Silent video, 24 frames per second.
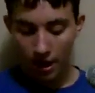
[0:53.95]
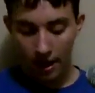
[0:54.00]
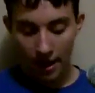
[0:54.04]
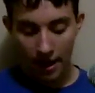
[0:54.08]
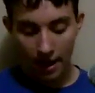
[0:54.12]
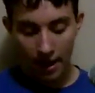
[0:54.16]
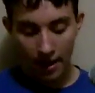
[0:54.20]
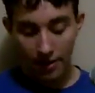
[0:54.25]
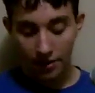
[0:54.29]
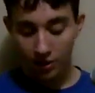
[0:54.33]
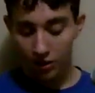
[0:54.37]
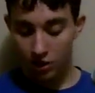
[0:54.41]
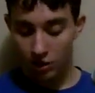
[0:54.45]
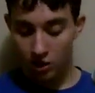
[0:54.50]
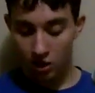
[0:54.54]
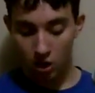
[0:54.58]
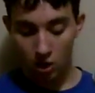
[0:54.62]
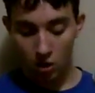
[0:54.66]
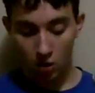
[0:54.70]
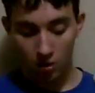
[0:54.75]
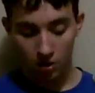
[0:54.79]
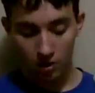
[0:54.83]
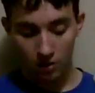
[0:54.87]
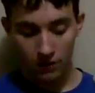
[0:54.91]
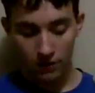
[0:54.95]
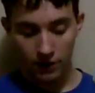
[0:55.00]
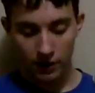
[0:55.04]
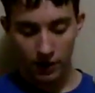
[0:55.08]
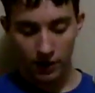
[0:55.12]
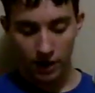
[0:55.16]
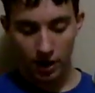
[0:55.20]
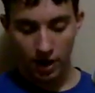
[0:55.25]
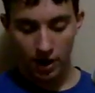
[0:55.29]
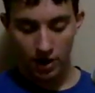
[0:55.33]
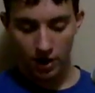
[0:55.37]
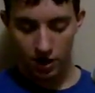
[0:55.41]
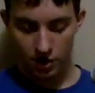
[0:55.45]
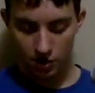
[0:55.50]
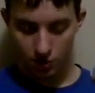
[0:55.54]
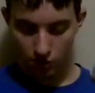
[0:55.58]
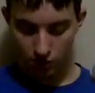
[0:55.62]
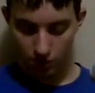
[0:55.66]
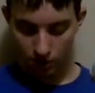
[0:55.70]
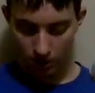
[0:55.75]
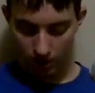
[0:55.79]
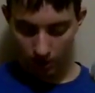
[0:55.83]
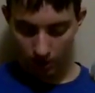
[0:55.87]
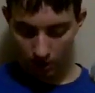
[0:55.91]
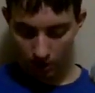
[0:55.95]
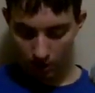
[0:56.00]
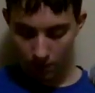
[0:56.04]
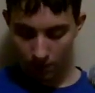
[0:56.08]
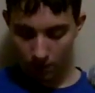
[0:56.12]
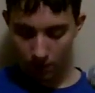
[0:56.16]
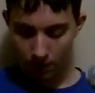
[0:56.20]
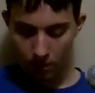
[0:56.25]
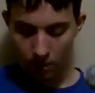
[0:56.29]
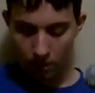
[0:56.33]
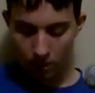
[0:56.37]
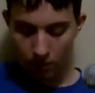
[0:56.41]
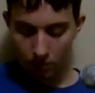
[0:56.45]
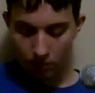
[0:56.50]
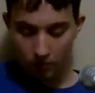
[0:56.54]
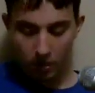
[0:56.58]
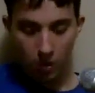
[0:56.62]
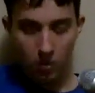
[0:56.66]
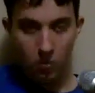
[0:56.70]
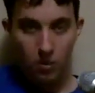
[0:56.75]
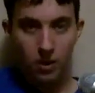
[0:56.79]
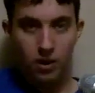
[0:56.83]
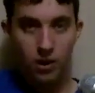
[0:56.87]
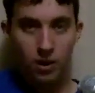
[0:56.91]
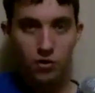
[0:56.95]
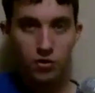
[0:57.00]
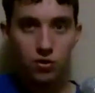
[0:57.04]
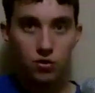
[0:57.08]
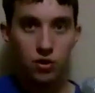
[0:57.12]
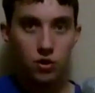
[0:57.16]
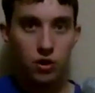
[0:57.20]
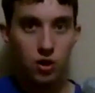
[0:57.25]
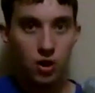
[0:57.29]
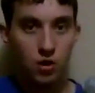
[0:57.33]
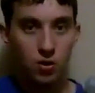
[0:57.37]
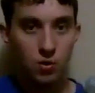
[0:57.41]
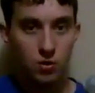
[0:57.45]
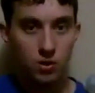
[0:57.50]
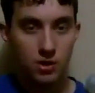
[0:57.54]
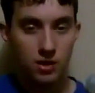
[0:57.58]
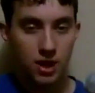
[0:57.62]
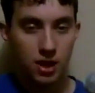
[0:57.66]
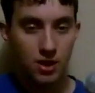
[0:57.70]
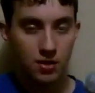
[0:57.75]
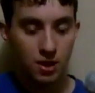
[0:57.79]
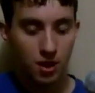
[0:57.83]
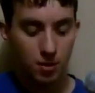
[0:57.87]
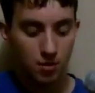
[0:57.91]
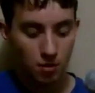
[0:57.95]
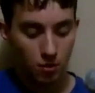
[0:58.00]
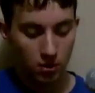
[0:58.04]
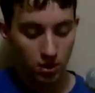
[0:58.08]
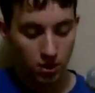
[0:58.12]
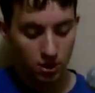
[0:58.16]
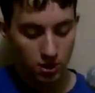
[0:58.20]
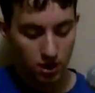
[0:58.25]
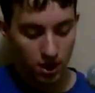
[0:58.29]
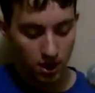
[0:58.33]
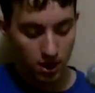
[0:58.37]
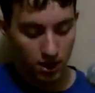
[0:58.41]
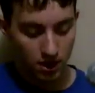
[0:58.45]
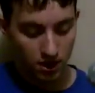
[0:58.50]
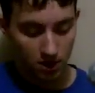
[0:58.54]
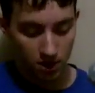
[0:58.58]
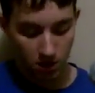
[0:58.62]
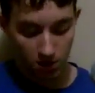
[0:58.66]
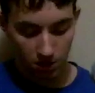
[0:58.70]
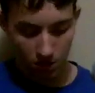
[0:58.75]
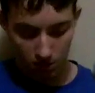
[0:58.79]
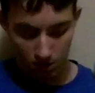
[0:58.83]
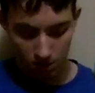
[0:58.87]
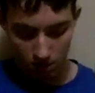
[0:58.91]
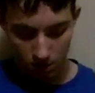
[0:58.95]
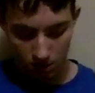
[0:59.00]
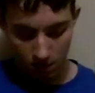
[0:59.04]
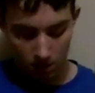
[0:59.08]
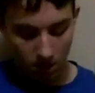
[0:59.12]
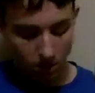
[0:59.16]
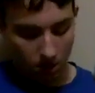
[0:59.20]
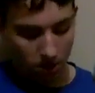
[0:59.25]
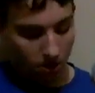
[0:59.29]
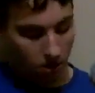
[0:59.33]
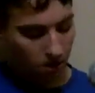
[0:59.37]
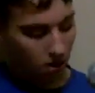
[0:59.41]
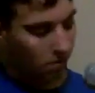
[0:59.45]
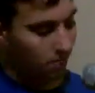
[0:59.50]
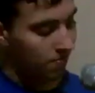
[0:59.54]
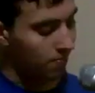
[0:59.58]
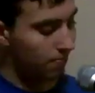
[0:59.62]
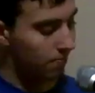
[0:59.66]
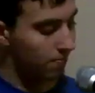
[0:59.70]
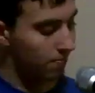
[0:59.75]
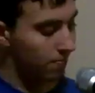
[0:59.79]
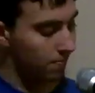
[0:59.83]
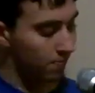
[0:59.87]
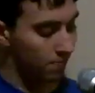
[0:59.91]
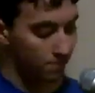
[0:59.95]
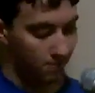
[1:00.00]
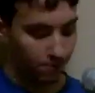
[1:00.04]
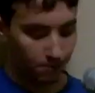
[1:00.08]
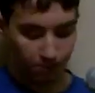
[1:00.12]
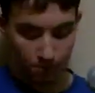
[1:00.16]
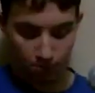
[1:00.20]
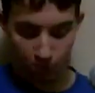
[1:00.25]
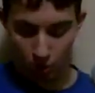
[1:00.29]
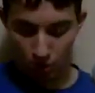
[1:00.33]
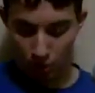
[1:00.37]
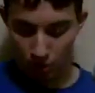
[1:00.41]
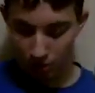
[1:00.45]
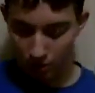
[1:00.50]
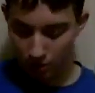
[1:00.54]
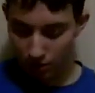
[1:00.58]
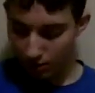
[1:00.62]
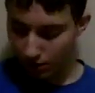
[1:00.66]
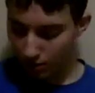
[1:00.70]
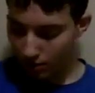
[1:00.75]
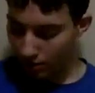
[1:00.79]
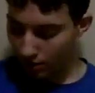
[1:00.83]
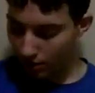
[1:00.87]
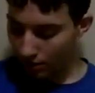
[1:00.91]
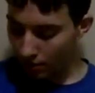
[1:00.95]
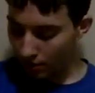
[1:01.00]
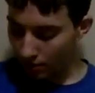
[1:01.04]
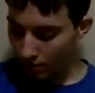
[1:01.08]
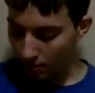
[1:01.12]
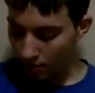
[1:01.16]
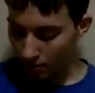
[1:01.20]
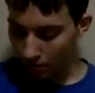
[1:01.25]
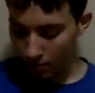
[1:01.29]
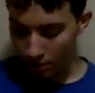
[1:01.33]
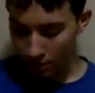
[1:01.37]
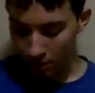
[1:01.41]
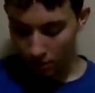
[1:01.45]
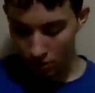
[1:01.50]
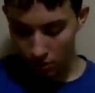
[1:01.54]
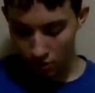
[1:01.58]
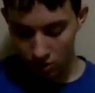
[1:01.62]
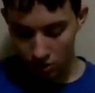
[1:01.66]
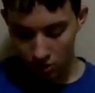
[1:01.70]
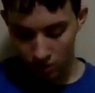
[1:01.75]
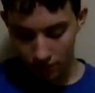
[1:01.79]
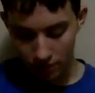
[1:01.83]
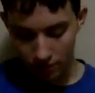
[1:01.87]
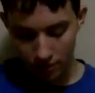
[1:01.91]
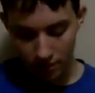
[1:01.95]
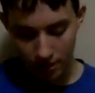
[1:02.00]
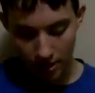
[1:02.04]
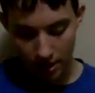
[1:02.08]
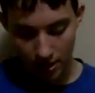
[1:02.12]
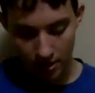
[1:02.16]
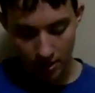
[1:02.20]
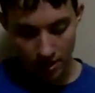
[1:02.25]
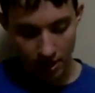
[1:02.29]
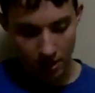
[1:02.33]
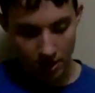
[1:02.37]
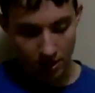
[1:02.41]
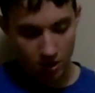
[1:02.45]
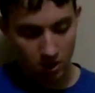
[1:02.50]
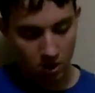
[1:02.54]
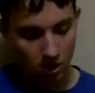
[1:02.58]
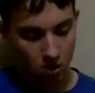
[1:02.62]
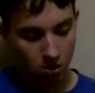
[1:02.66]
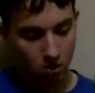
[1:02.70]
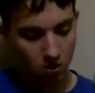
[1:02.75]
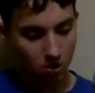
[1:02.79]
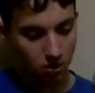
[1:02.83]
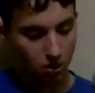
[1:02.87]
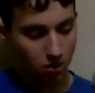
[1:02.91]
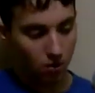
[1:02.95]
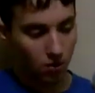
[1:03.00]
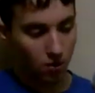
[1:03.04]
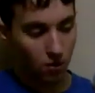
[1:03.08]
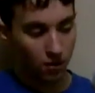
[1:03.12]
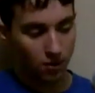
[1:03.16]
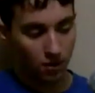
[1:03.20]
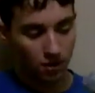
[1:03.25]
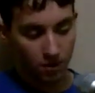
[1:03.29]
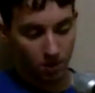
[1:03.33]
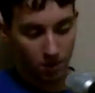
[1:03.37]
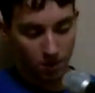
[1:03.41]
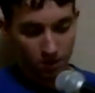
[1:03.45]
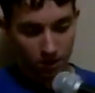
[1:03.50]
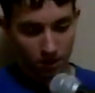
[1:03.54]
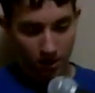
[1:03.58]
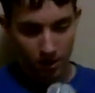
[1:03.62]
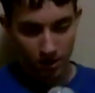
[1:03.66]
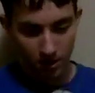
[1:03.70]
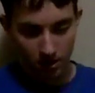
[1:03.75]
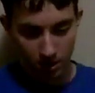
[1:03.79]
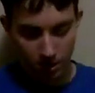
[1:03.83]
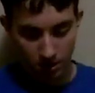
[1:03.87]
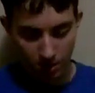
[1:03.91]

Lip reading: and the tone is very nice, as you could hear from my quick intro there. I'll do a sound demo in a second, but acoustically, it has a nice tone. I don't know if you'll be able to hear